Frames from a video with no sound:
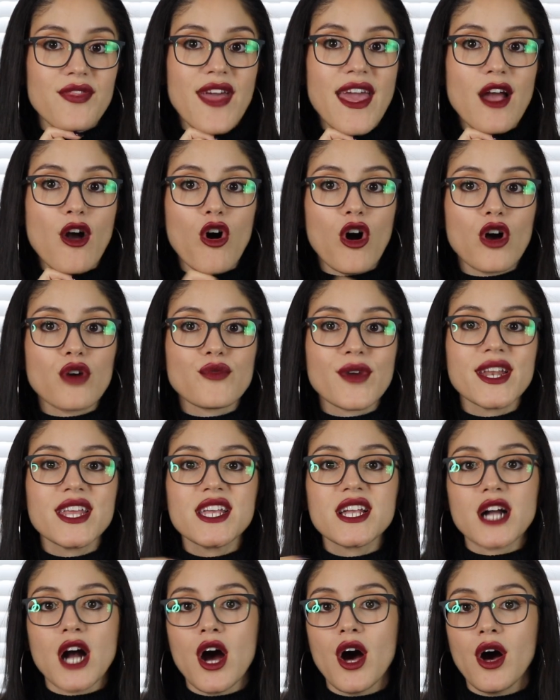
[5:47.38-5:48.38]
They already
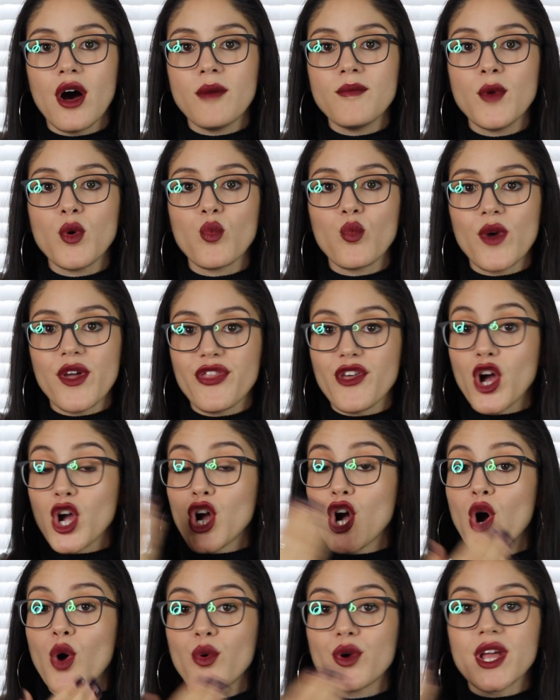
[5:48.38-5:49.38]
come with a
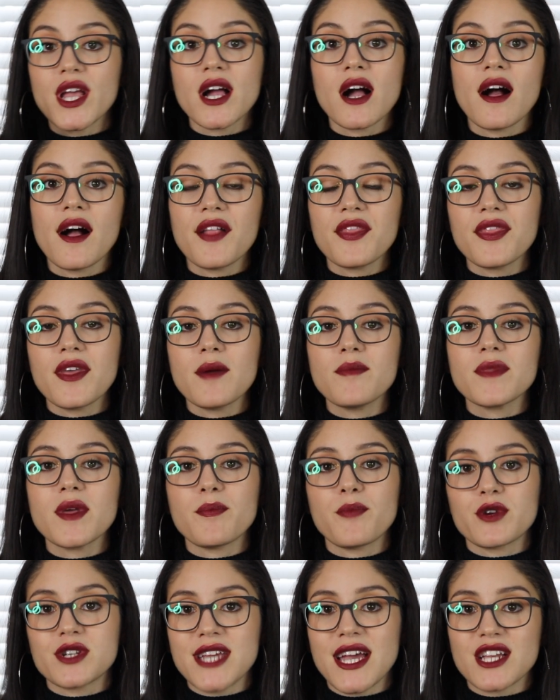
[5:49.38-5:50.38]
coating on them
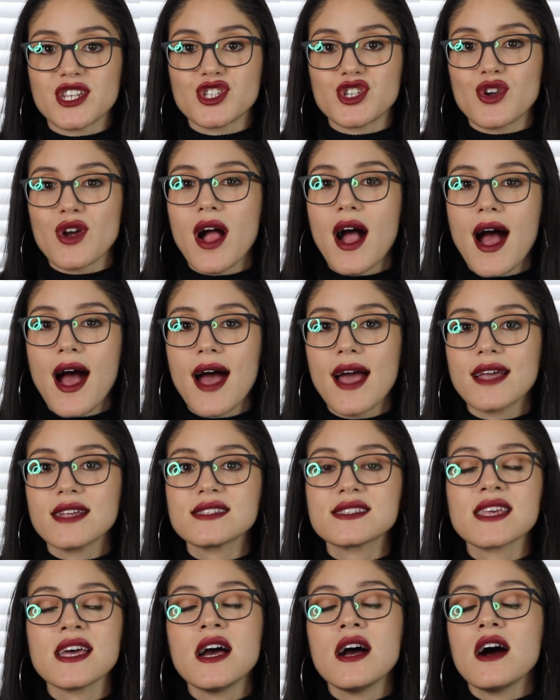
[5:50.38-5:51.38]
that protects your
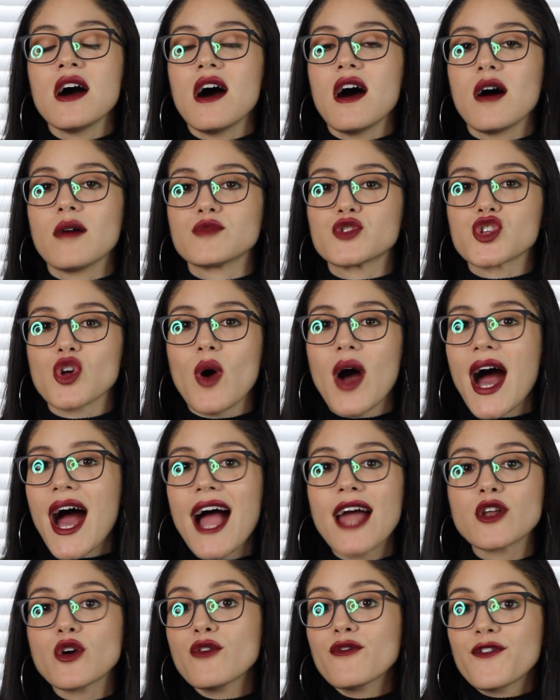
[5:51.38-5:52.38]
eyes. So
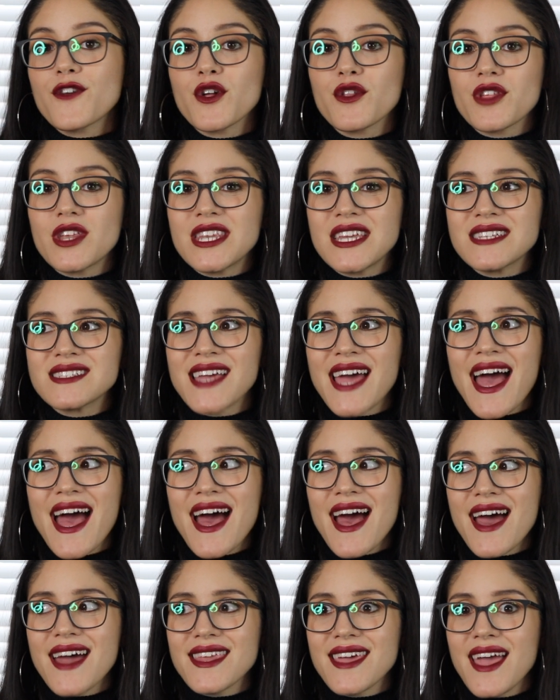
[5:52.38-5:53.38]
I don't feel the need to
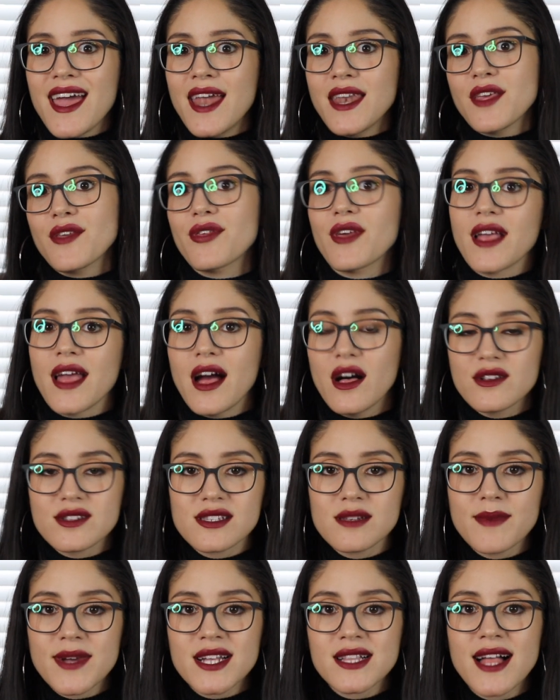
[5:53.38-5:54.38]
add anything else
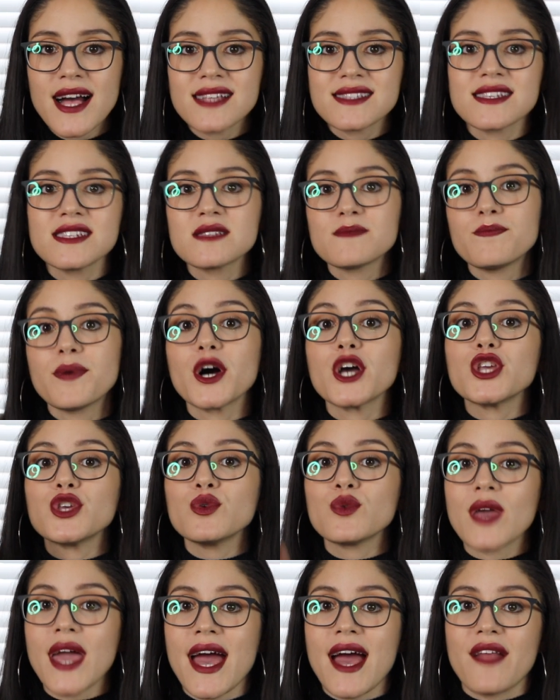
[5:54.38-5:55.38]
to my glasses, but
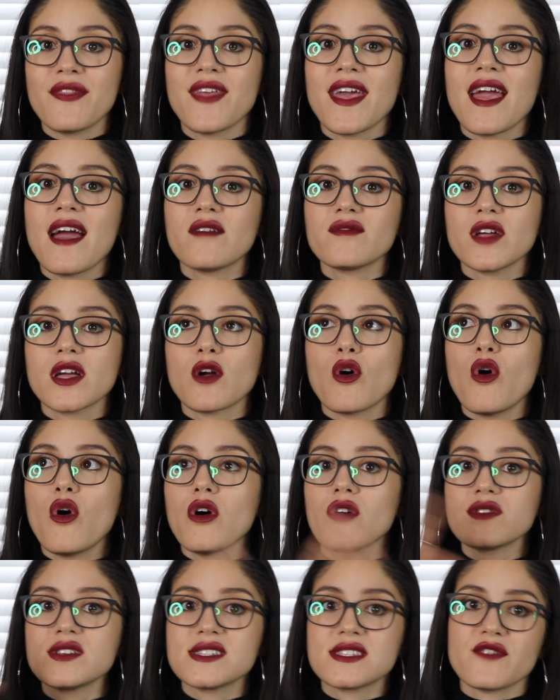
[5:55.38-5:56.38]
you can. They have like
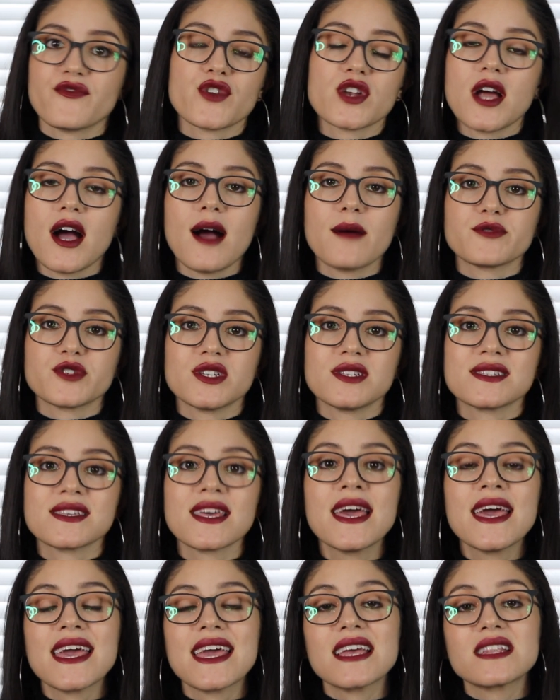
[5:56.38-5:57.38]
all these different options.
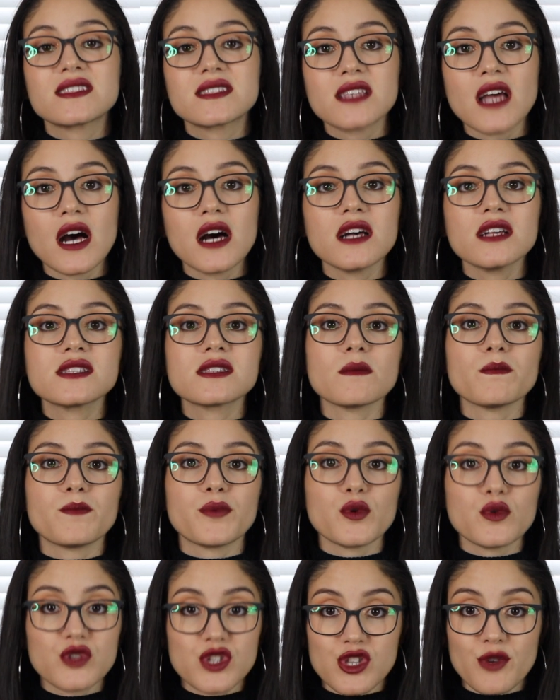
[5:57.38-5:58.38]
It does
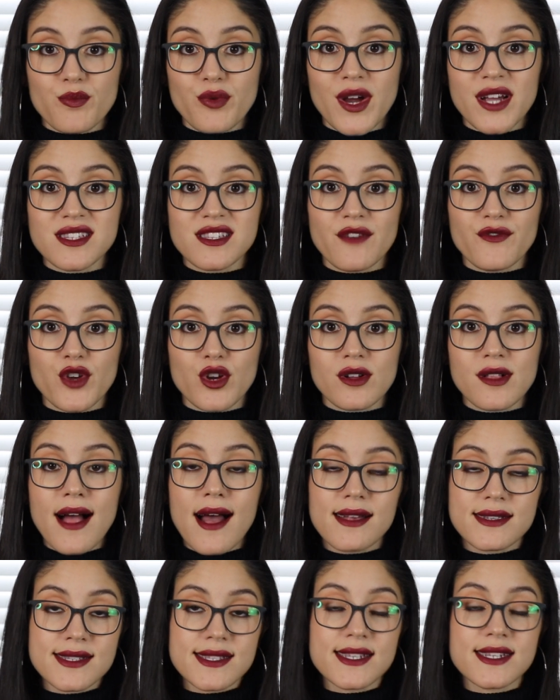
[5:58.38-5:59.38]
boost the price of your
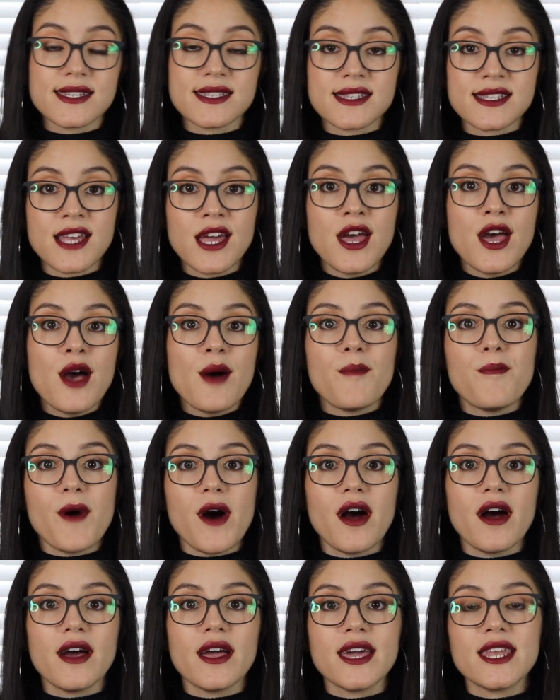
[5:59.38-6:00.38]
glasses,
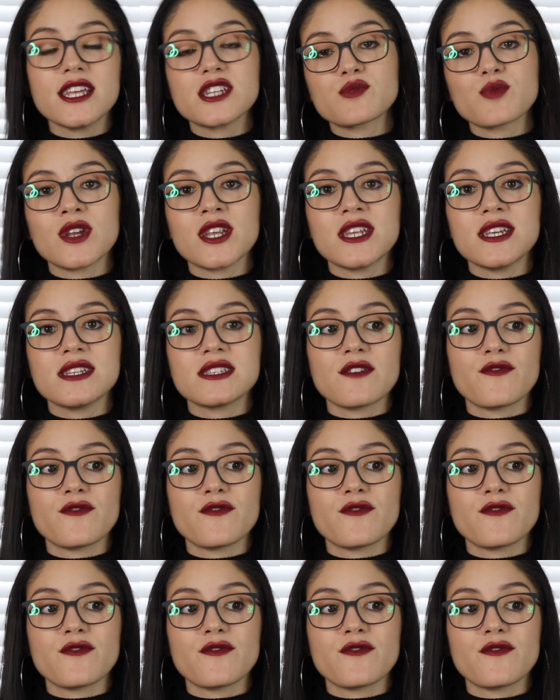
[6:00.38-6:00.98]
but it is what it is.